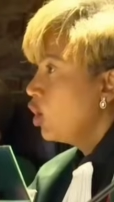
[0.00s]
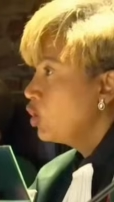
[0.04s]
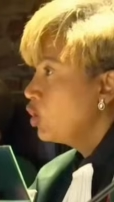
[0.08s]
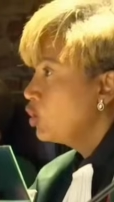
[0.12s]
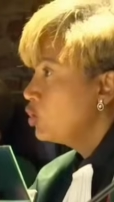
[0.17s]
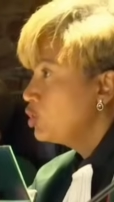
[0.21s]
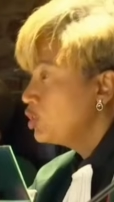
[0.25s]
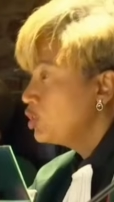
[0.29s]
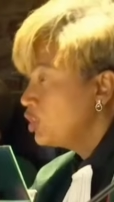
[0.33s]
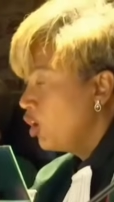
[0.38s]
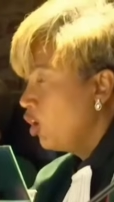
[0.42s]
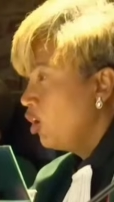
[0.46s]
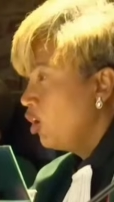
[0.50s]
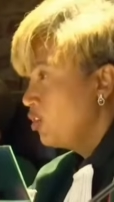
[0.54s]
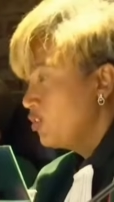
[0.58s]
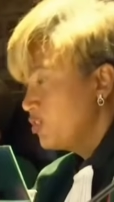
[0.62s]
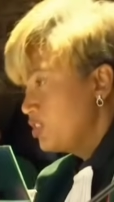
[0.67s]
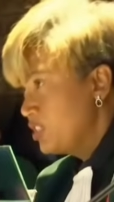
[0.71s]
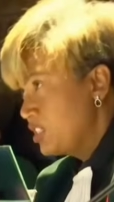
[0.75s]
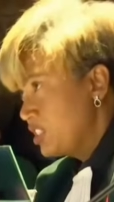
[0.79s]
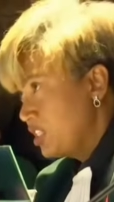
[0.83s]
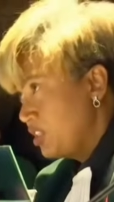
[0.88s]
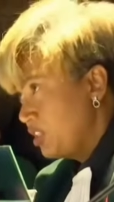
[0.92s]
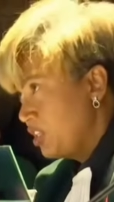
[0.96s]
hold
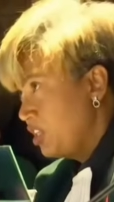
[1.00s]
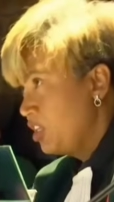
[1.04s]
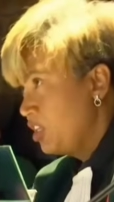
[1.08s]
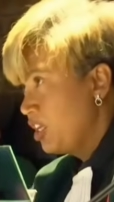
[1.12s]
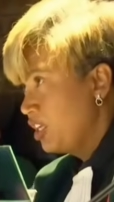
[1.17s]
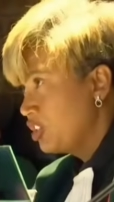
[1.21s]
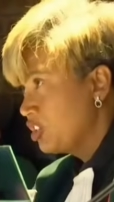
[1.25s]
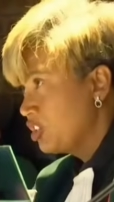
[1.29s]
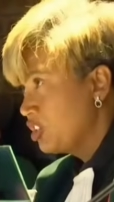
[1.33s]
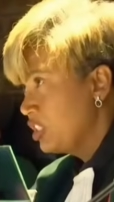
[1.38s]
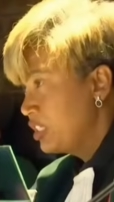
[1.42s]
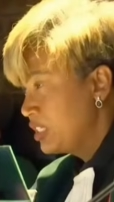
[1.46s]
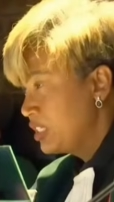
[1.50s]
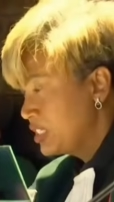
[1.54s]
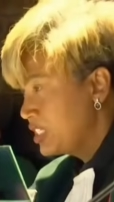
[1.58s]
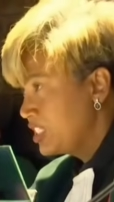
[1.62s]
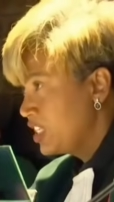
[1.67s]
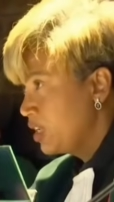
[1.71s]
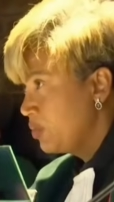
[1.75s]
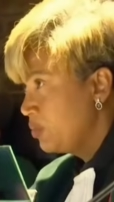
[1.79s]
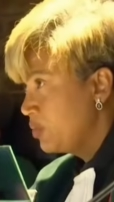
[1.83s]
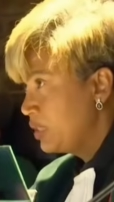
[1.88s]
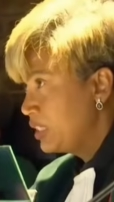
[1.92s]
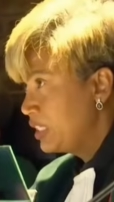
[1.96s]
office in the National
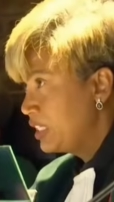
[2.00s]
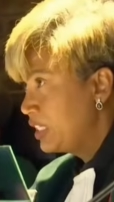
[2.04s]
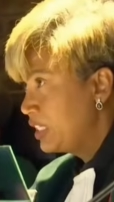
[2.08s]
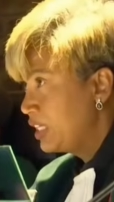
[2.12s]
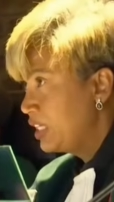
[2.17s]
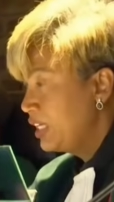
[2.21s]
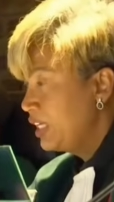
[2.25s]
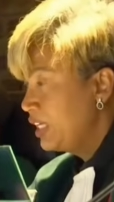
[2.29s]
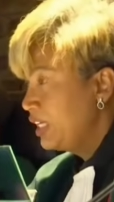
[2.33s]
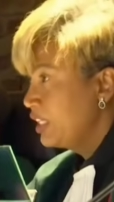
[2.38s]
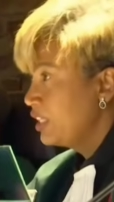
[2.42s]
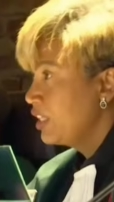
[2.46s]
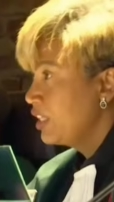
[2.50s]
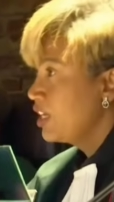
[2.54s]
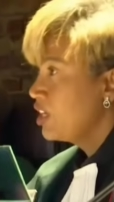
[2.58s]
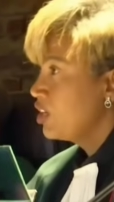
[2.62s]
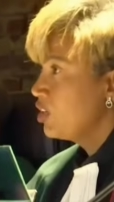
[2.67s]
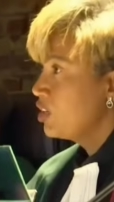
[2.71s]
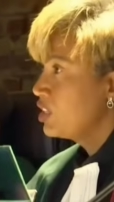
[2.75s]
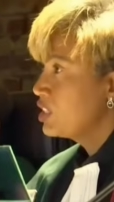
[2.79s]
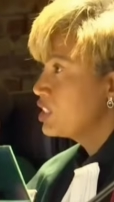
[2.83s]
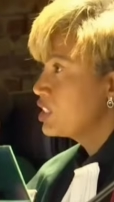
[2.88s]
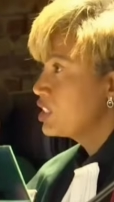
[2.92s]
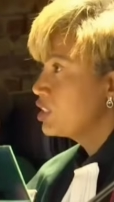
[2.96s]
Assembly,
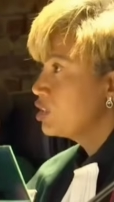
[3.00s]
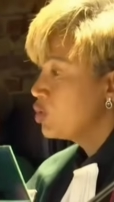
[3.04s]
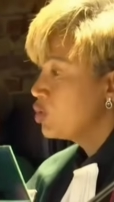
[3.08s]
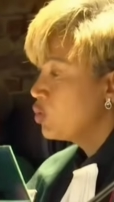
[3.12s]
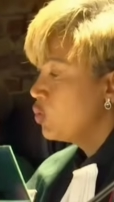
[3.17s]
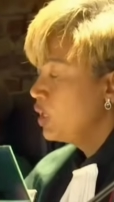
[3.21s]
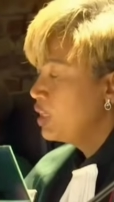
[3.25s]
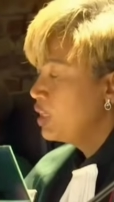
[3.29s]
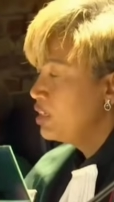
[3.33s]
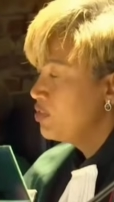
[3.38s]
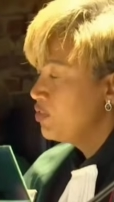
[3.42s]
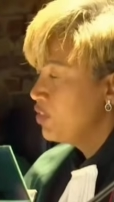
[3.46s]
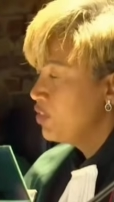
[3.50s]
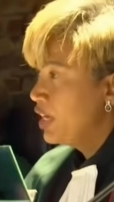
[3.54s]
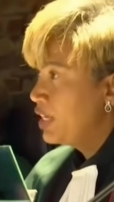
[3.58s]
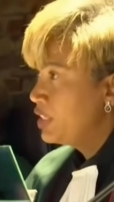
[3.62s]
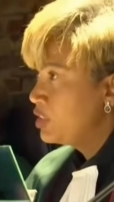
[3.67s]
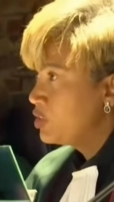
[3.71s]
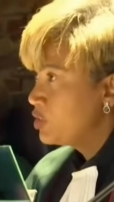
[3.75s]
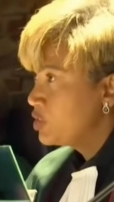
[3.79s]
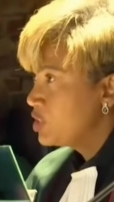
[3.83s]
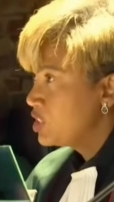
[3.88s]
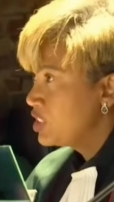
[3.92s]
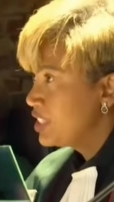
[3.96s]
they are still
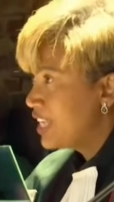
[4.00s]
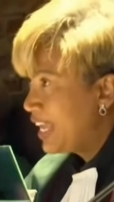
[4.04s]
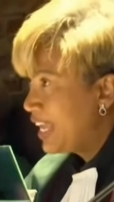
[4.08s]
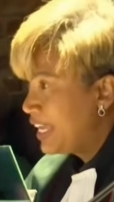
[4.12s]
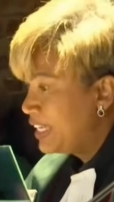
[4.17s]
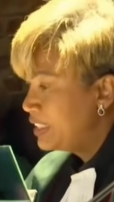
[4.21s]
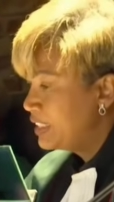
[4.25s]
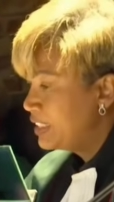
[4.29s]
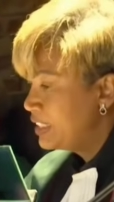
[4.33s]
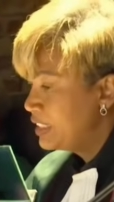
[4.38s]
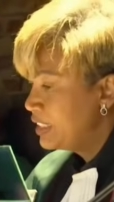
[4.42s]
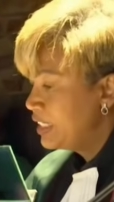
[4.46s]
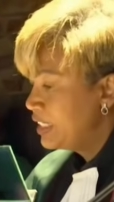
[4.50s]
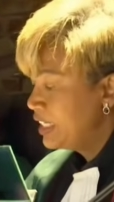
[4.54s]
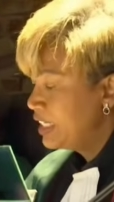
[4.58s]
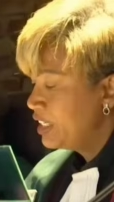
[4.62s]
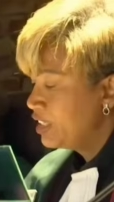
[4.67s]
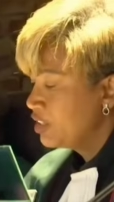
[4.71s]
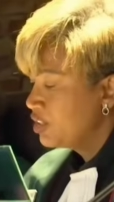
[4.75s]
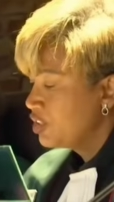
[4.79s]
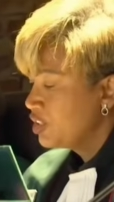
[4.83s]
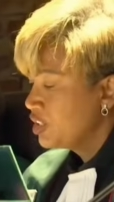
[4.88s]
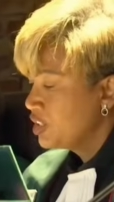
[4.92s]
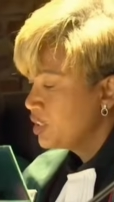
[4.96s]
qualified to stand in the
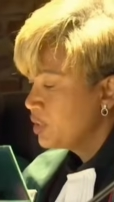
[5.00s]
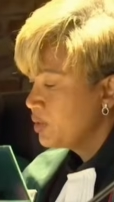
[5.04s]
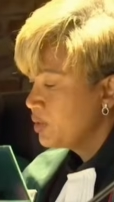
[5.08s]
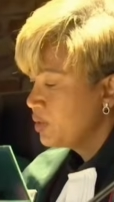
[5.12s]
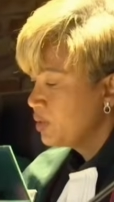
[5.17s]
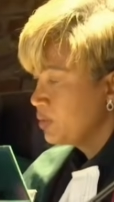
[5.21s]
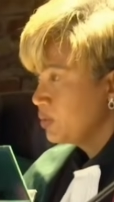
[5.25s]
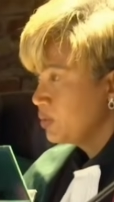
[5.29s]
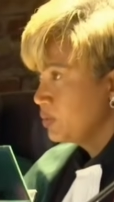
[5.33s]
election?